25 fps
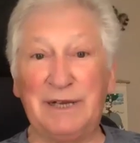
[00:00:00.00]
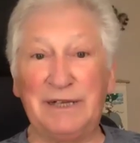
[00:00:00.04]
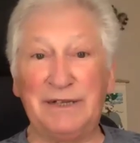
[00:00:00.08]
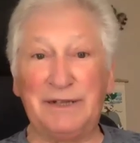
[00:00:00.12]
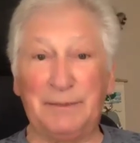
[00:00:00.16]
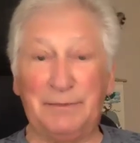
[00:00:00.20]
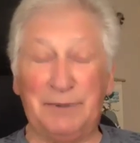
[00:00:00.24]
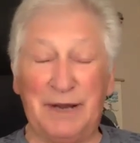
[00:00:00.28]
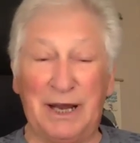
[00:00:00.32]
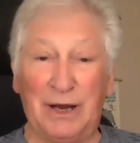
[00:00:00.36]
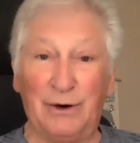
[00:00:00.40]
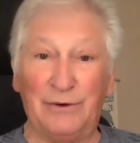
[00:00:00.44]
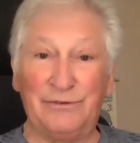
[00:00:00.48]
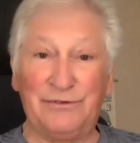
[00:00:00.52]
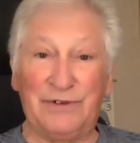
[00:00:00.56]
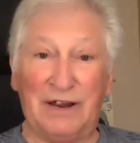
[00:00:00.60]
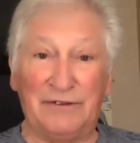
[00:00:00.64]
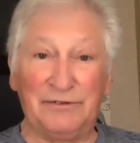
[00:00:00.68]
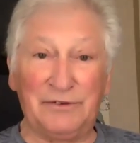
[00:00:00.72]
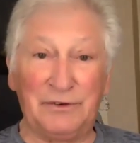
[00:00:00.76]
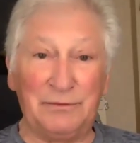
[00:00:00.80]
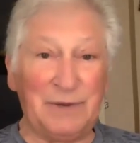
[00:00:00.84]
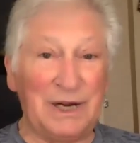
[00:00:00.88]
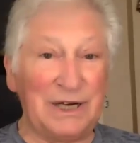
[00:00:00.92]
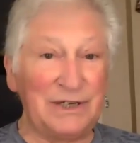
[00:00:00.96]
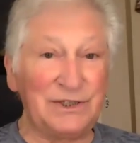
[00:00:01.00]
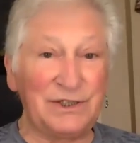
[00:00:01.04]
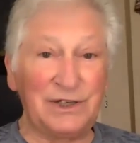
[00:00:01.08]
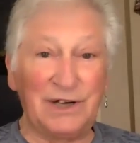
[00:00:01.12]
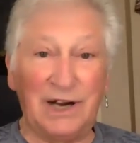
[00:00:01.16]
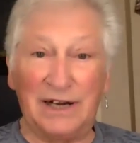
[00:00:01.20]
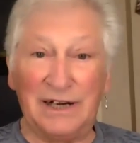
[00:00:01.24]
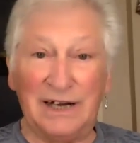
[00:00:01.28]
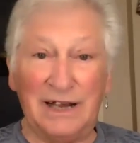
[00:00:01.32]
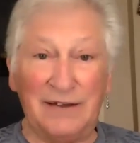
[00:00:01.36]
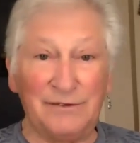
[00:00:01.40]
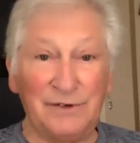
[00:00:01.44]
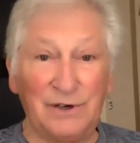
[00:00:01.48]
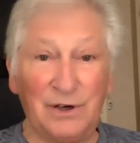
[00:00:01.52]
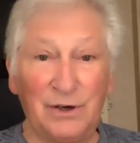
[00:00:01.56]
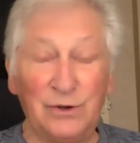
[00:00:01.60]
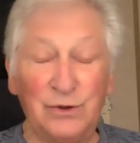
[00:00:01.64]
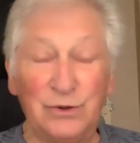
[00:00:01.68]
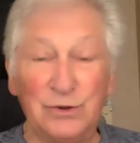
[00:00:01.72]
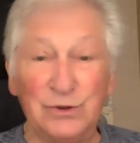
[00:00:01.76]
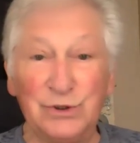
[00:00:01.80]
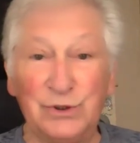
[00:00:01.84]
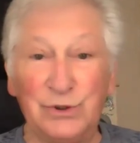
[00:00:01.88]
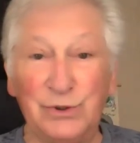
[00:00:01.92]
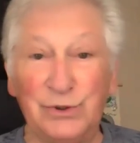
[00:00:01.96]
about the power of affirmation. I never know
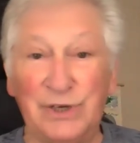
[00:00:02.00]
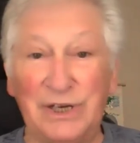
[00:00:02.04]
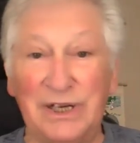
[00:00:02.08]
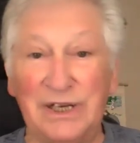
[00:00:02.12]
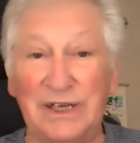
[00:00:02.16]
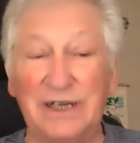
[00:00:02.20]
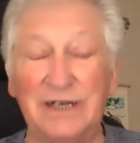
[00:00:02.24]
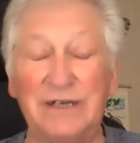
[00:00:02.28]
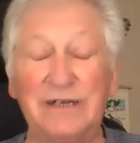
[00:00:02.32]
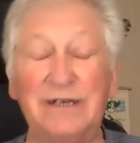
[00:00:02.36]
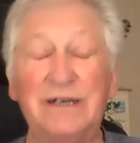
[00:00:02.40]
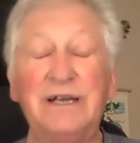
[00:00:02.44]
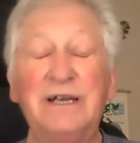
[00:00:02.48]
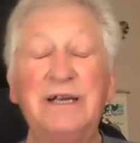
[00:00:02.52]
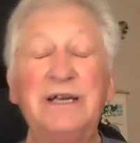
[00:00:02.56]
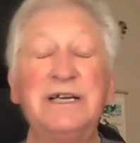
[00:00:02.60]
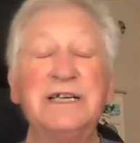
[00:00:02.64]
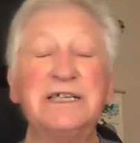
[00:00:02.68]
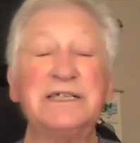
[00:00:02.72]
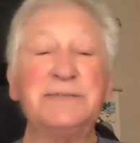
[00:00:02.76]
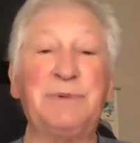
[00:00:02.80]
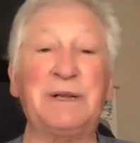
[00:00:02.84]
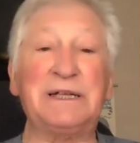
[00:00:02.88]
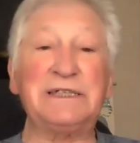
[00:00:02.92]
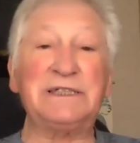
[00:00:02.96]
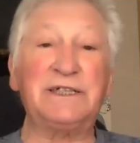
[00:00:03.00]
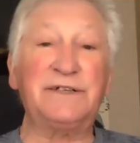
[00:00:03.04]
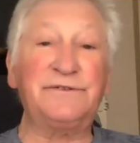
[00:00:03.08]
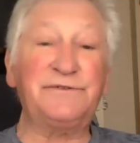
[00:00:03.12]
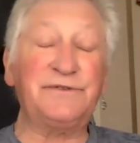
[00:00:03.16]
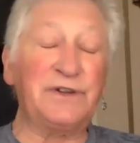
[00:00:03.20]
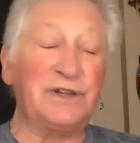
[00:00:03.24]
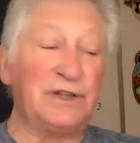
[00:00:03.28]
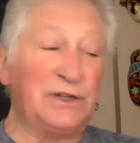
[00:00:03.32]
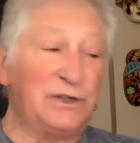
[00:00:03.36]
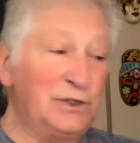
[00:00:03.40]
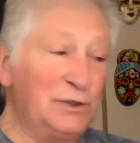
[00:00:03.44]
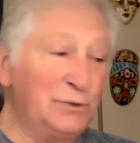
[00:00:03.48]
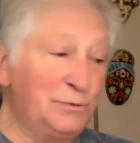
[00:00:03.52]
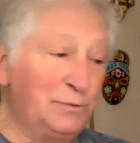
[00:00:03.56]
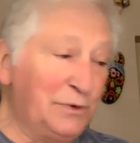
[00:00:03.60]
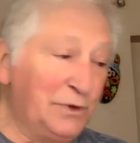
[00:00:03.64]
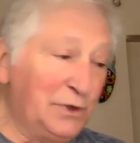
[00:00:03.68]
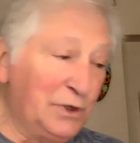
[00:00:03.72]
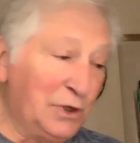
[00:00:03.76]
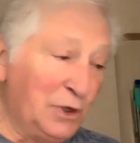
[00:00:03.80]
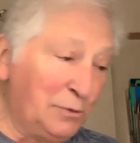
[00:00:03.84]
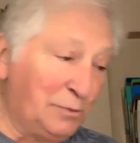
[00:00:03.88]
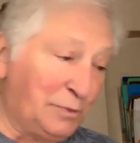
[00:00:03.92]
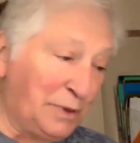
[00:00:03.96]
who's tuning in, especially for the new
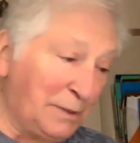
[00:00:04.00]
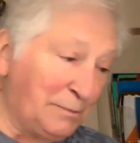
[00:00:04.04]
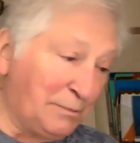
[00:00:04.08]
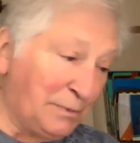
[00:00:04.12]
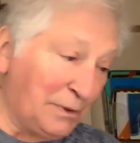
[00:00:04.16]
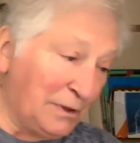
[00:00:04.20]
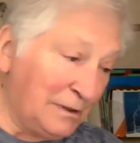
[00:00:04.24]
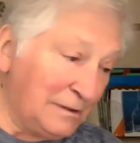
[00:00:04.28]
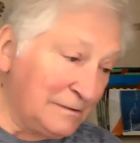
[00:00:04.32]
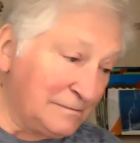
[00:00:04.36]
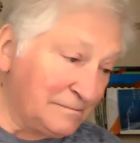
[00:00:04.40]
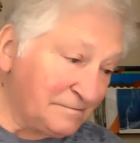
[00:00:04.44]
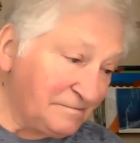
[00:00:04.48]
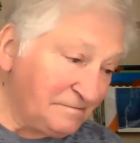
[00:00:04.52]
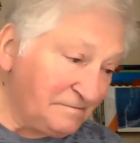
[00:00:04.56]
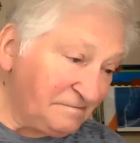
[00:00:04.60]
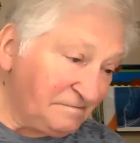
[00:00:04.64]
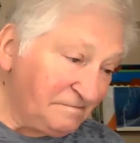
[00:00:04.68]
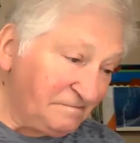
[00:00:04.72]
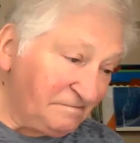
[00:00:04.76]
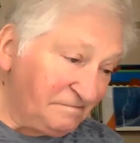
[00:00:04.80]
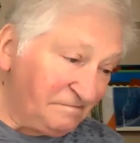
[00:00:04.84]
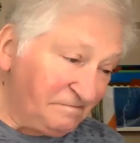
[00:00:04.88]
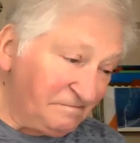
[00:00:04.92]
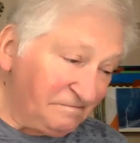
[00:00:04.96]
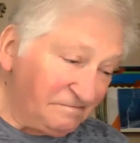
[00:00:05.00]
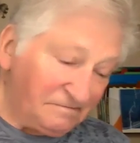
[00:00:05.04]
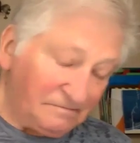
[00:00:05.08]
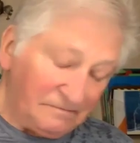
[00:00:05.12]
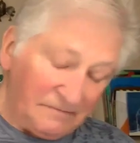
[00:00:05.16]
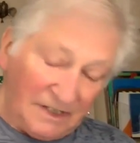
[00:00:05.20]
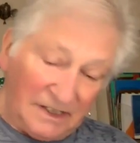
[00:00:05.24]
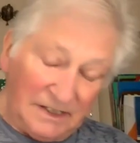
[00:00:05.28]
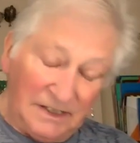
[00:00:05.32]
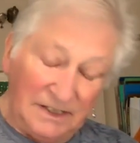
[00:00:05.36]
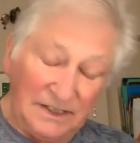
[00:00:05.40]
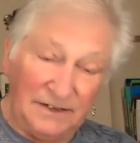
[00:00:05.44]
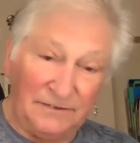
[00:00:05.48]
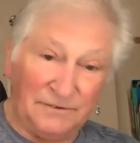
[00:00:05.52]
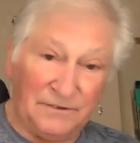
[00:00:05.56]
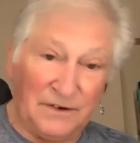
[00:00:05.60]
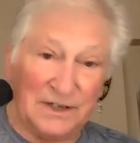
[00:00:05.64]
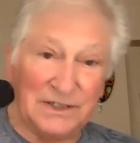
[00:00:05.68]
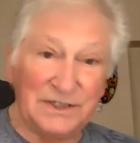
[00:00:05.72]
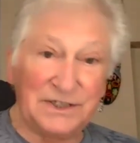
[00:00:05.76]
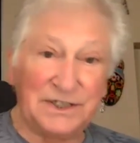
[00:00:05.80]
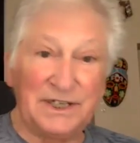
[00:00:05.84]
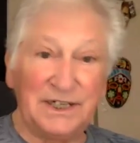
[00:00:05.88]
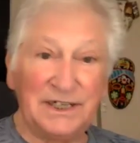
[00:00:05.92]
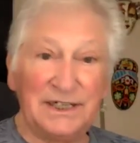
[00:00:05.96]
new people. The
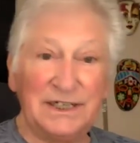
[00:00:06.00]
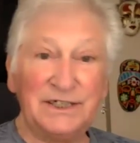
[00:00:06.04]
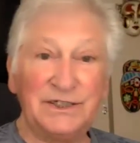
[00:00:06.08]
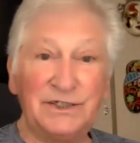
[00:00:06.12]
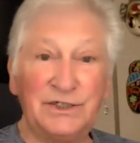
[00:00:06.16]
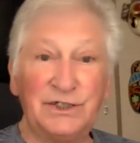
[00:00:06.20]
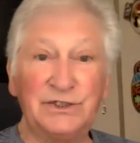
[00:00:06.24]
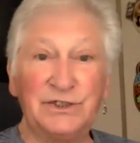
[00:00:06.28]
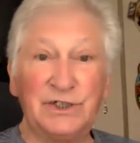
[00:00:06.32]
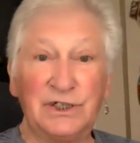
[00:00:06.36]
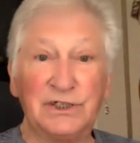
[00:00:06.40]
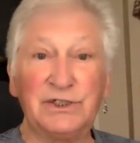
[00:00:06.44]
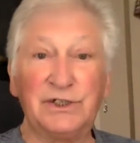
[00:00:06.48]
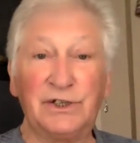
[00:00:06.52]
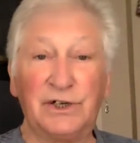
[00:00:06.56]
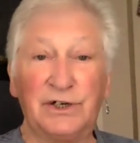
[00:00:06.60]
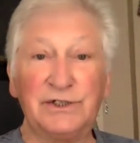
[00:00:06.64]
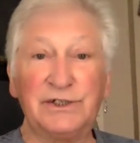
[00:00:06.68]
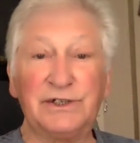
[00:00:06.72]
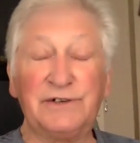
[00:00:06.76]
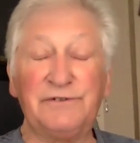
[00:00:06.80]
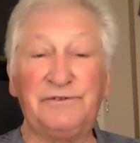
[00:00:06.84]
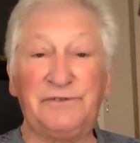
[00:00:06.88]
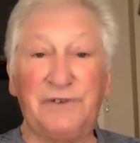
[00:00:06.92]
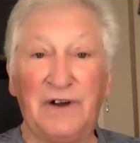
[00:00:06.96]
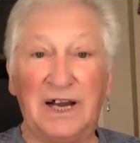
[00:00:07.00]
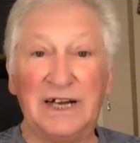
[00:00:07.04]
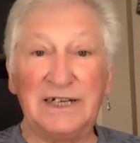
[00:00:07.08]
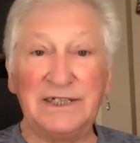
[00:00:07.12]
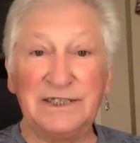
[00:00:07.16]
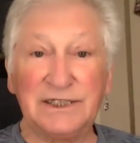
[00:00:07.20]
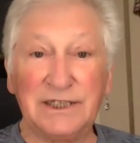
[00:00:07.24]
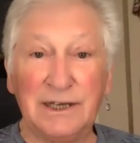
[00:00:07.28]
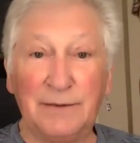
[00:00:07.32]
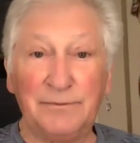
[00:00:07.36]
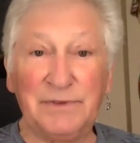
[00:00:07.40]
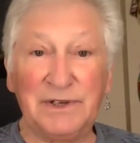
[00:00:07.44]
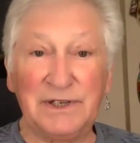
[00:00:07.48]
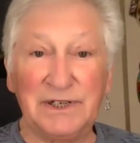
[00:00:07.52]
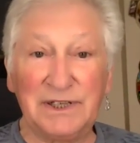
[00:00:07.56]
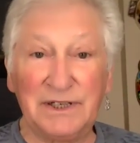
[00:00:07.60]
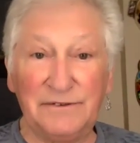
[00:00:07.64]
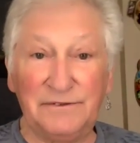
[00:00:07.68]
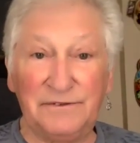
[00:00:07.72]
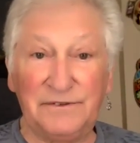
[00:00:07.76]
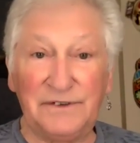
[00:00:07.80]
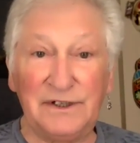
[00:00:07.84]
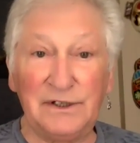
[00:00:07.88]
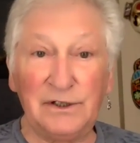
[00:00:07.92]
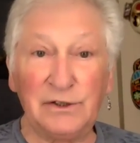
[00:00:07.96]
first thing is you just learn to find something
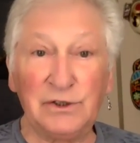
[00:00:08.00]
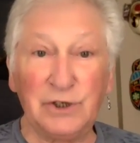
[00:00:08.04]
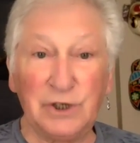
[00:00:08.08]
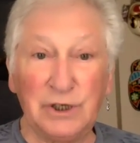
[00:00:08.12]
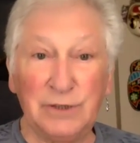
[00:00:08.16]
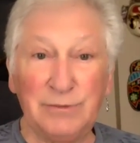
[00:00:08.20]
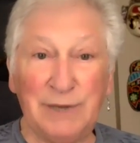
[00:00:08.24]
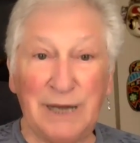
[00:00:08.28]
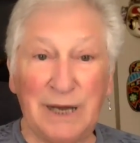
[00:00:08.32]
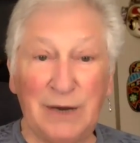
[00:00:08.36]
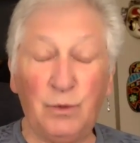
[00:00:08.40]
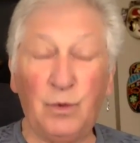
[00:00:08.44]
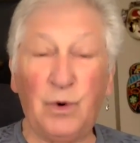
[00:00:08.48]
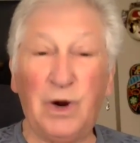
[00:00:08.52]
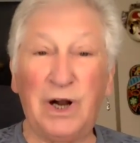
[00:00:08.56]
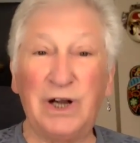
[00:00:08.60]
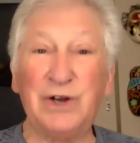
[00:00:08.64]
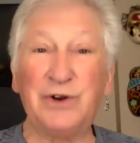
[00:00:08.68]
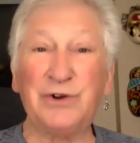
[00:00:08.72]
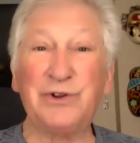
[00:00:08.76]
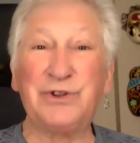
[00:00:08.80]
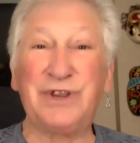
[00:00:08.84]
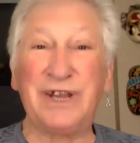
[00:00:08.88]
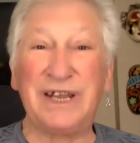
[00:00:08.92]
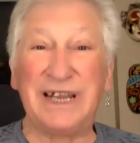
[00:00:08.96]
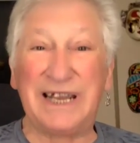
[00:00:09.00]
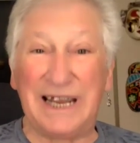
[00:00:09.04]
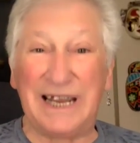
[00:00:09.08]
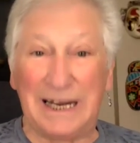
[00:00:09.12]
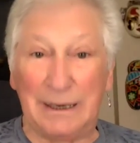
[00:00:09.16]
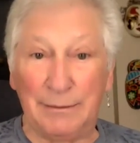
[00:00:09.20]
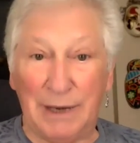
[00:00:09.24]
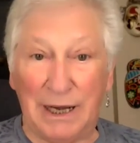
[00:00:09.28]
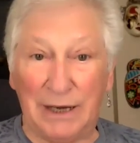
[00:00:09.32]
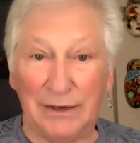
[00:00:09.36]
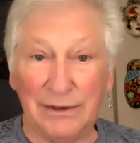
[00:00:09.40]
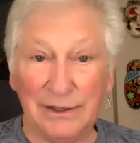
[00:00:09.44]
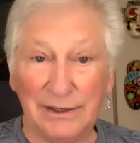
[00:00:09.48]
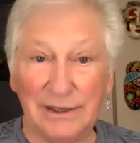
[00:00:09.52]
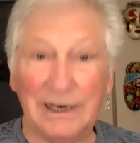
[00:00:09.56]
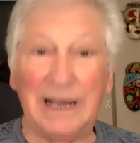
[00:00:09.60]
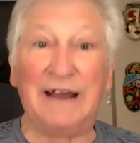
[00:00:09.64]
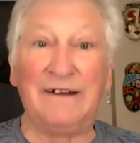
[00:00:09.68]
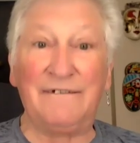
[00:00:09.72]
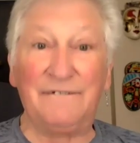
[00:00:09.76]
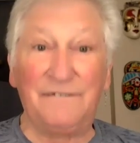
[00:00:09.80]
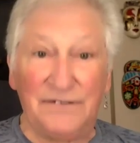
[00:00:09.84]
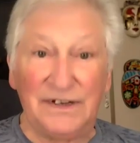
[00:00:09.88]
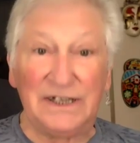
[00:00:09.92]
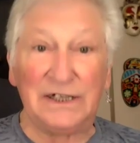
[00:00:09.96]
to feel good about while you're thinking about it
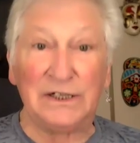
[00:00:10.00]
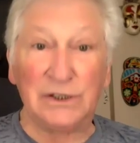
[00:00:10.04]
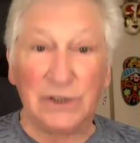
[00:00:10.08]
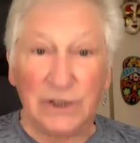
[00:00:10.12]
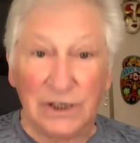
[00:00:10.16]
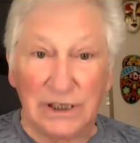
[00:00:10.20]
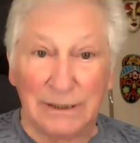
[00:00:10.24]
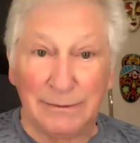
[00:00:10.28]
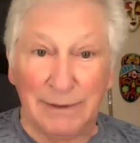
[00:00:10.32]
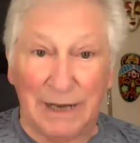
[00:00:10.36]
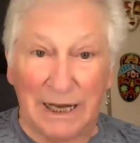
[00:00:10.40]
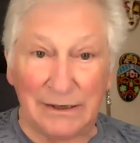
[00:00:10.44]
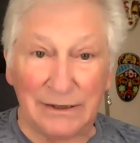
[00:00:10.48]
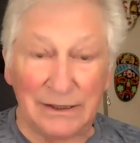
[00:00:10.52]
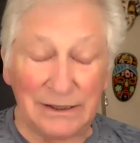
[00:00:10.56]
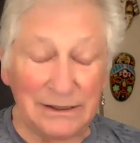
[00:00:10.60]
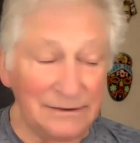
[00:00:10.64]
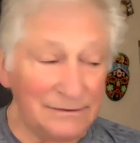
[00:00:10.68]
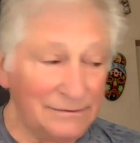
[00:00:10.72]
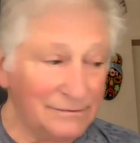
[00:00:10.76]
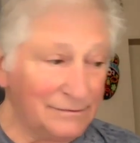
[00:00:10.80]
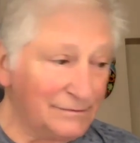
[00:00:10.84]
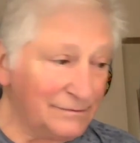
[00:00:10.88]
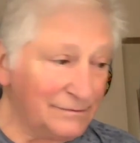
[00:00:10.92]
and feel good about it.